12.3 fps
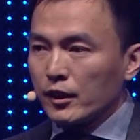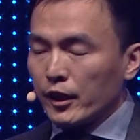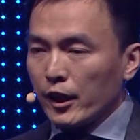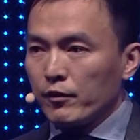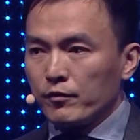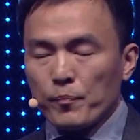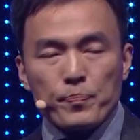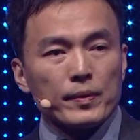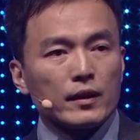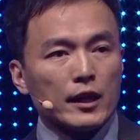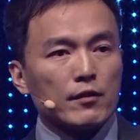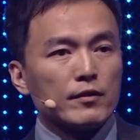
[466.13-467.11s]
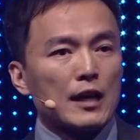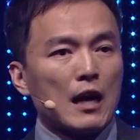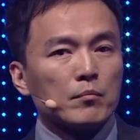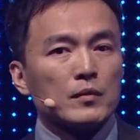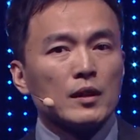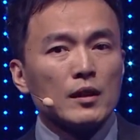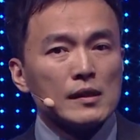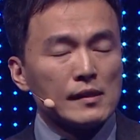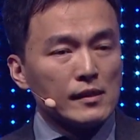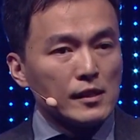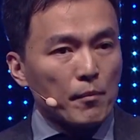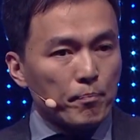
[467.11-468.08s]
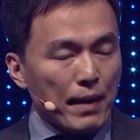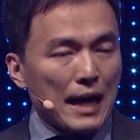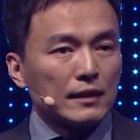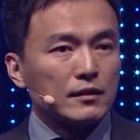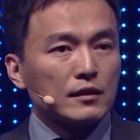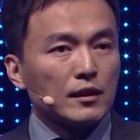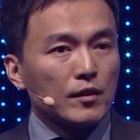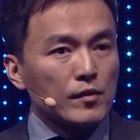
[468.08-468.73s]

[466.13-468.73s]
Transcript: give, give them the best